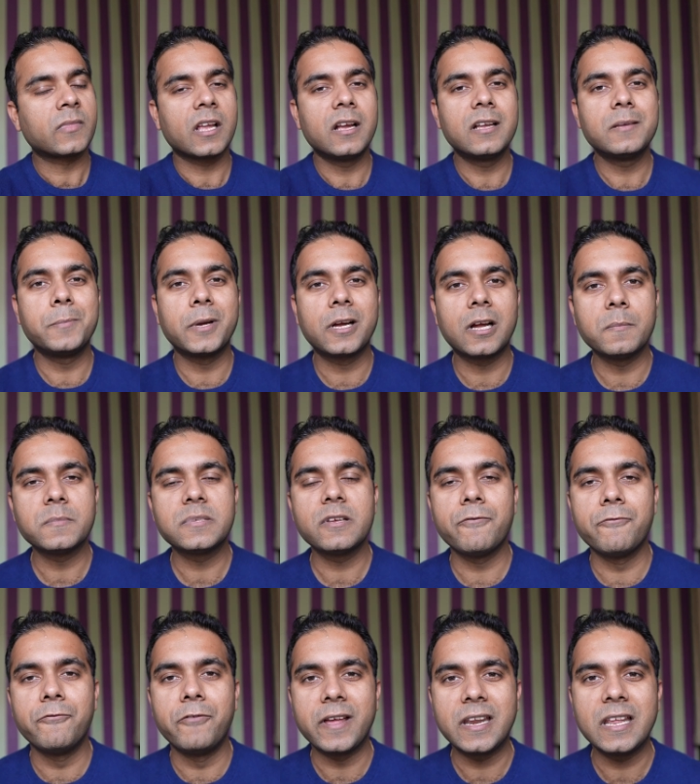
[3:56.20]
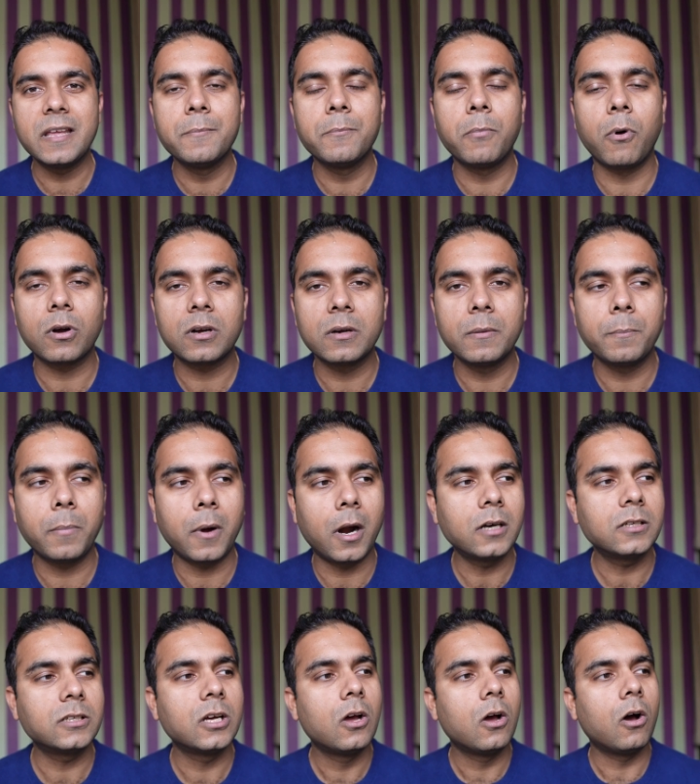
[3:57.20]
it becomes a very important
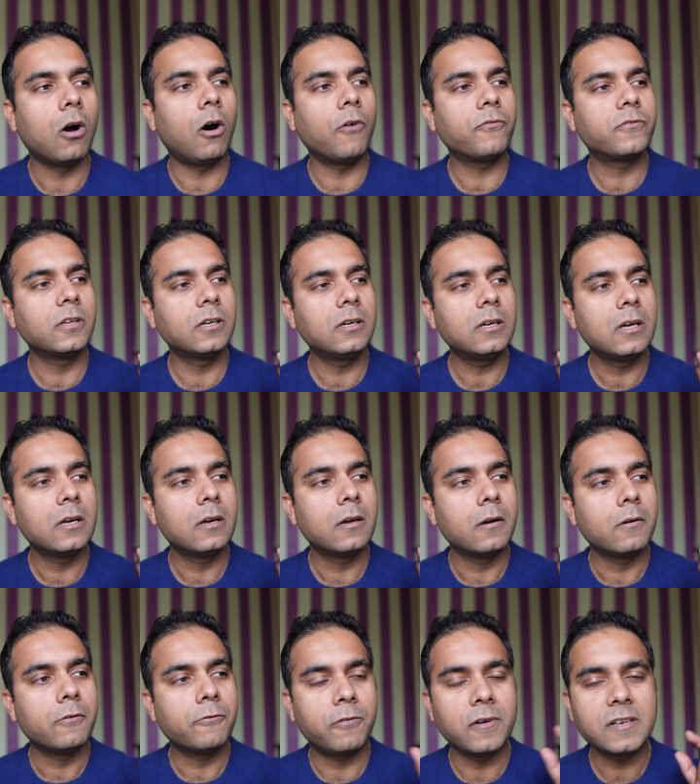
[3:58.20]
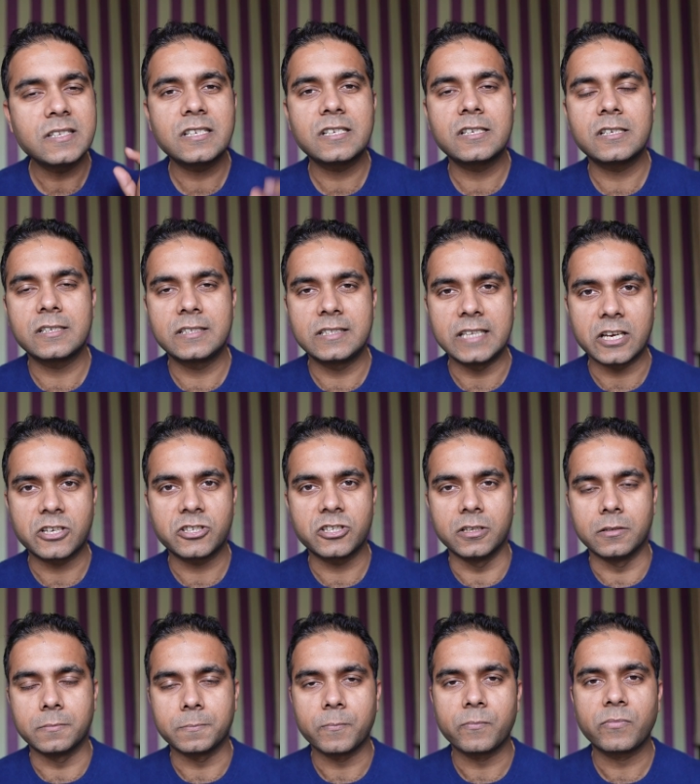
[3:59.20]
part of the first
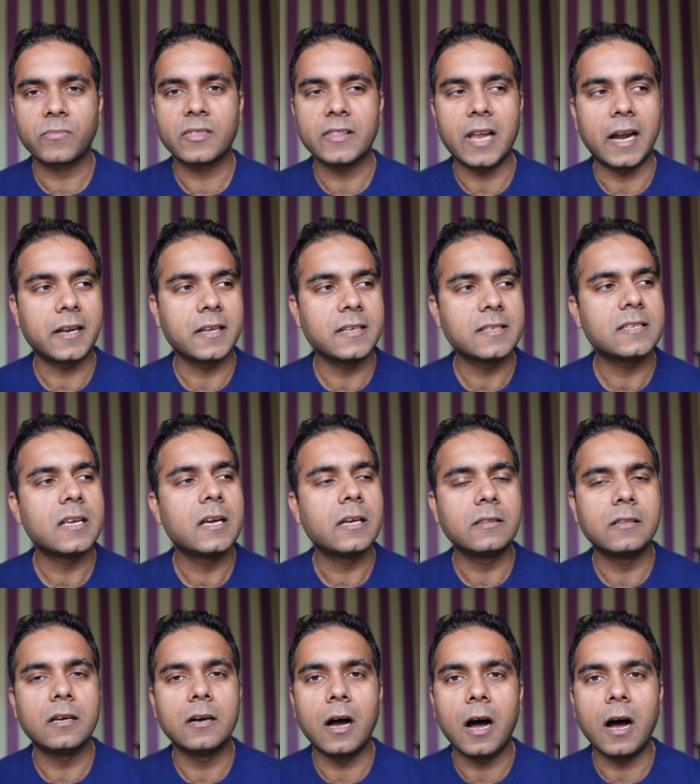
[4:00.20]
section, that is the